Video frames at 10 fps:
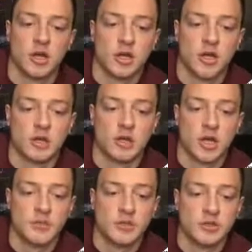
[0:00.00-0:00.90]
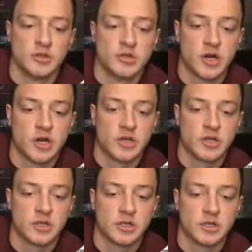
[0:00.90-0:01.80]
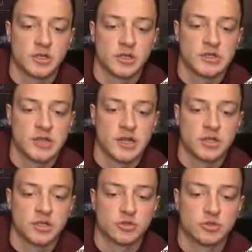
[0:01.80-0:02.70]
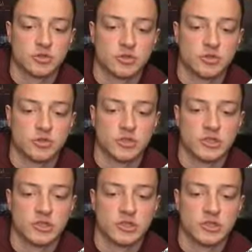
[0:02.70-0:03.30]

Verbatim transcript: Okay, build the tracking link, contextual.